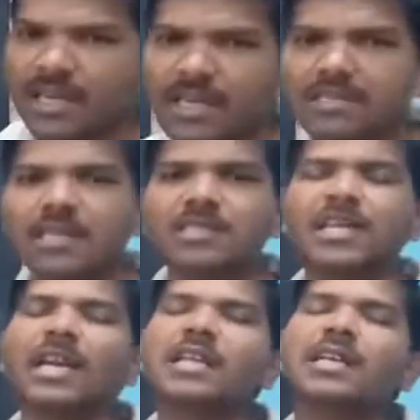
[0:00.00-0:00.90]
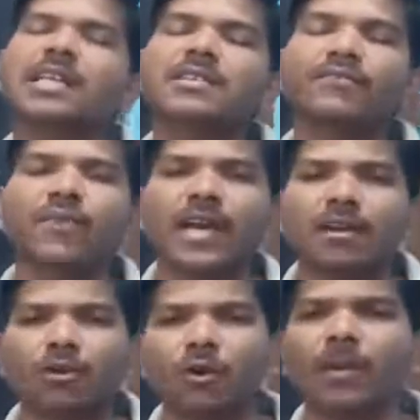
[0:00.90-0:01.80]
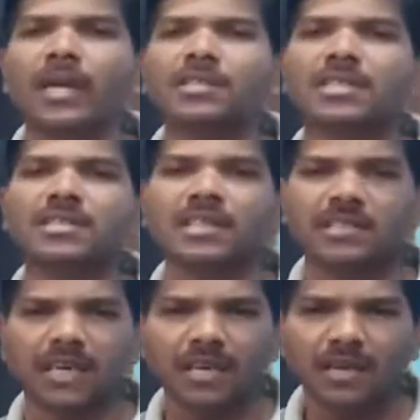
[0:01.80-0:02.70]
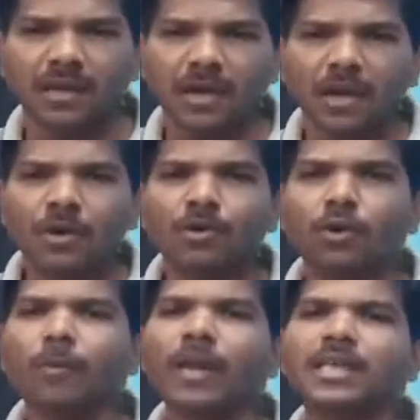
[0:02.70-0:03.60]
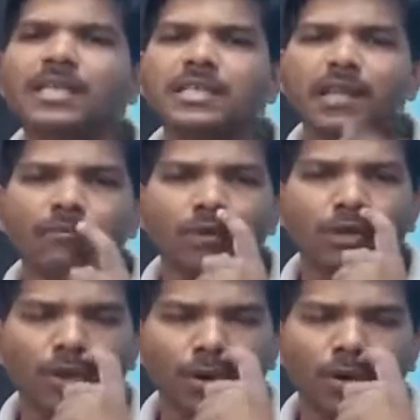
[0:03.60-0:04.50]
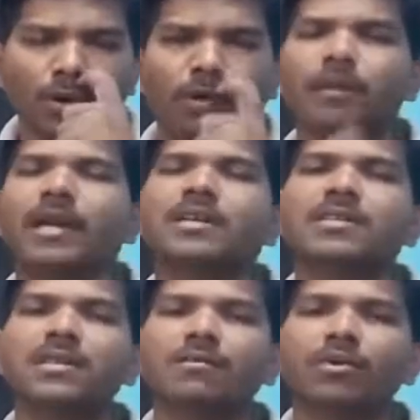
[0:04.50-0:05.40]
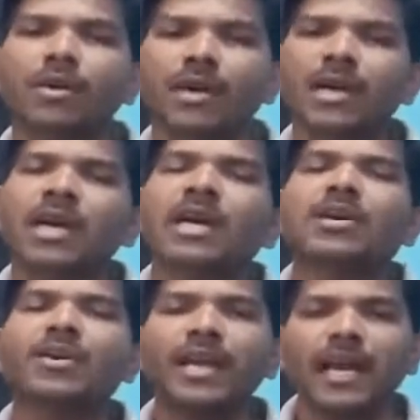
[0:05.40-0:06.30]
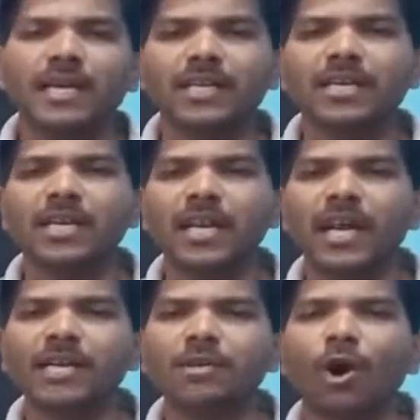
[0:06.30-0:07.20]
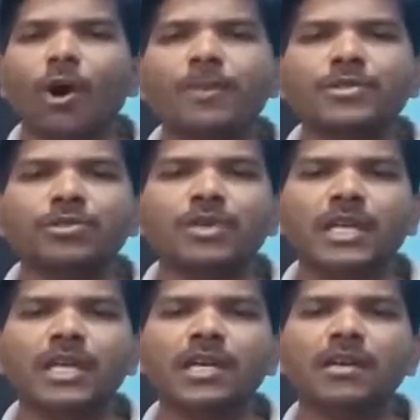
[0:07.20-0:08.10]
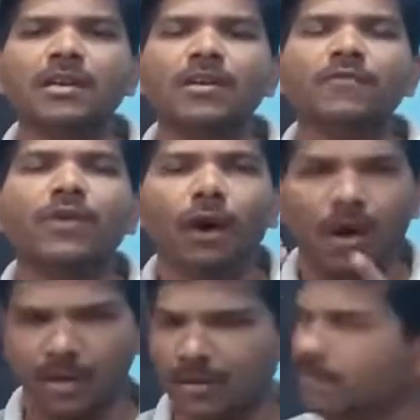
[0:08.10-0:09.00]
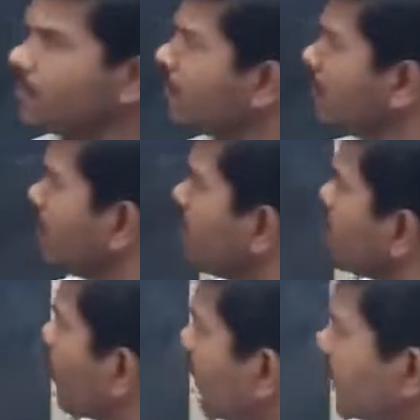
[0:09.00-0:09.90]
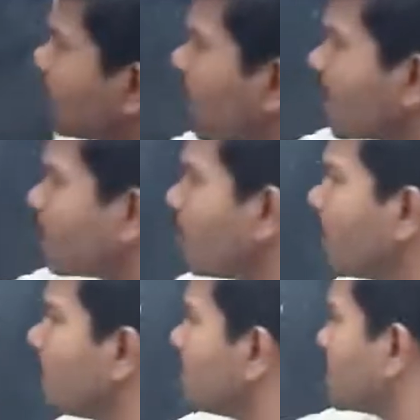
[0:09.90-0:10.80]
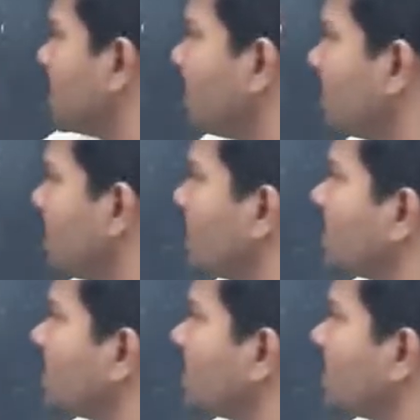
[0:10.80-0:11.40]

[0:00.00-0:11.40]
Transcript: Is this really there is a fair globalization? Is there? Globalization would, globalization would create opportunity for all. What is fair globalization?